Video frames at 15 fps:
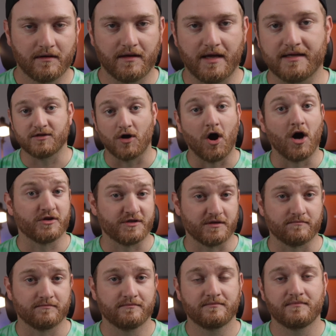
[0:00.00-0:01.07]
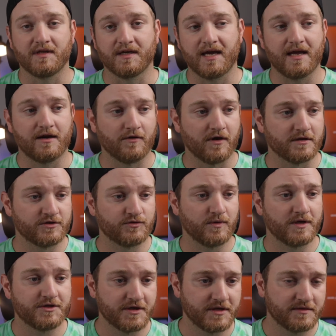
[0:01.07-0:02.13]
It's awesome. The Keychron
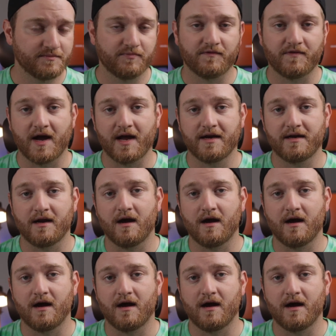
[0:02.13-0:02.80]
switches provided